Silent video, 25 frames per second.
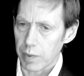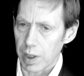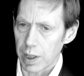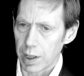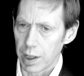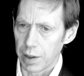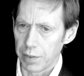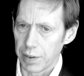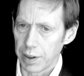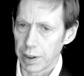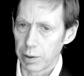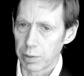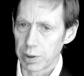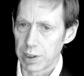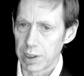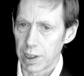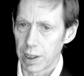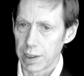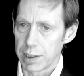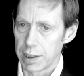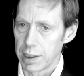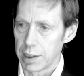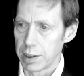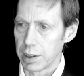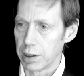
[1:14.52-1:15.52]
And I think it was the
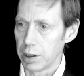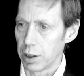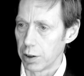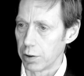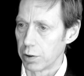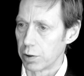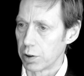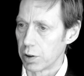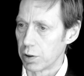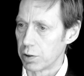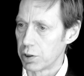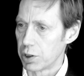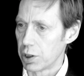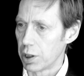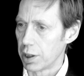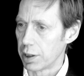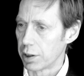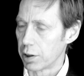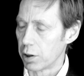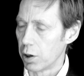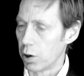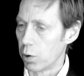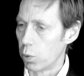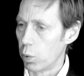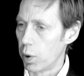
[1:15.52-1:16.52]
idea that of
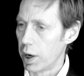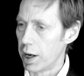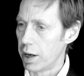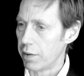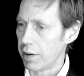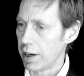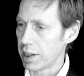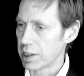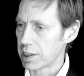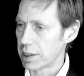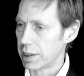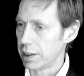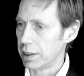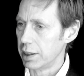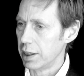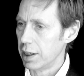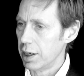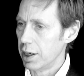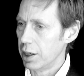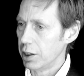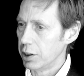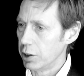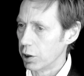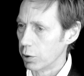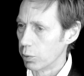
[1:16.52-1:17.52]
showing a way of actually
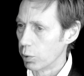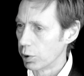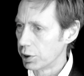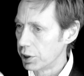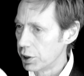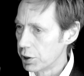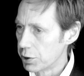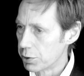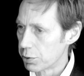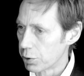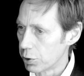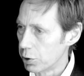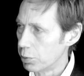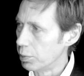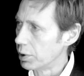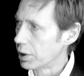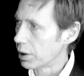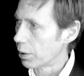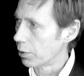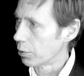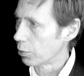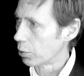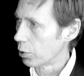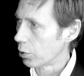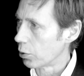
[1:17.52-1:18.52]
what he drew
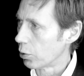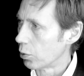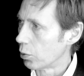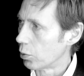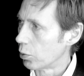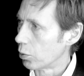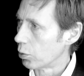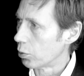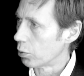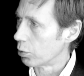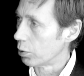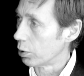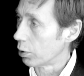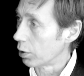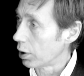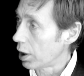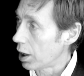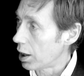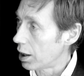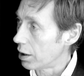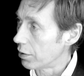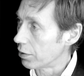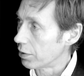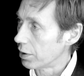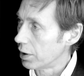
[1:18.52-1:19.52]
becoming real
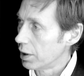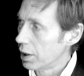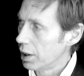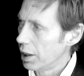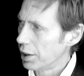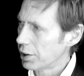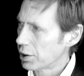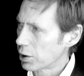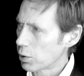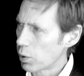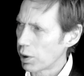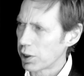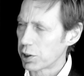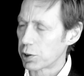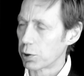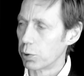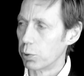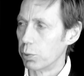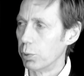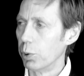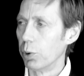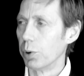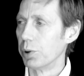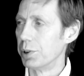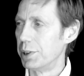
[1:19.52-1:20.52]
life. Yeah. It's quite a
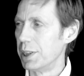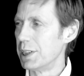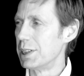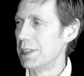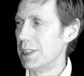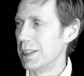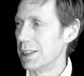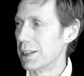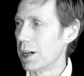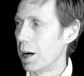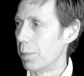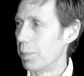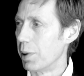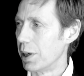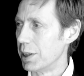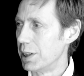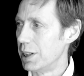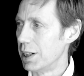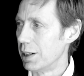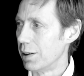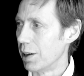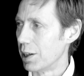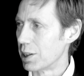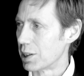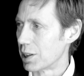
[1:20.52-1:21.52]
sort of Walt Disney type
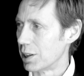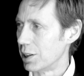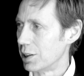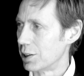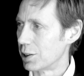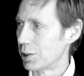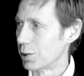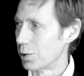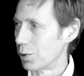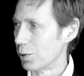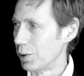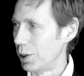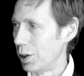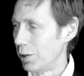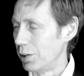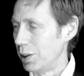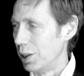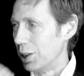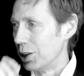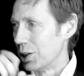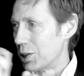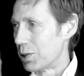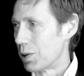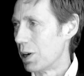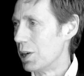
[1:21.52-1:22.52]
idea actually. It's a sort of the
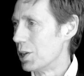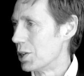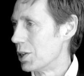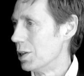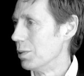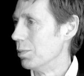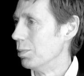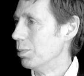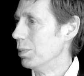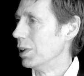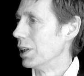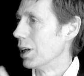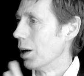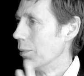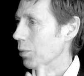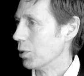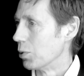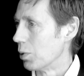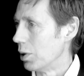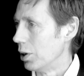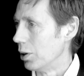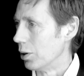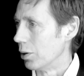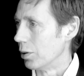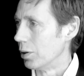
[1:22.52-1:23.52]
illustration
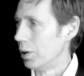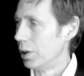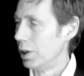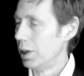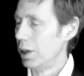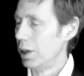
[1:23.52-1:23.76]
becomes real.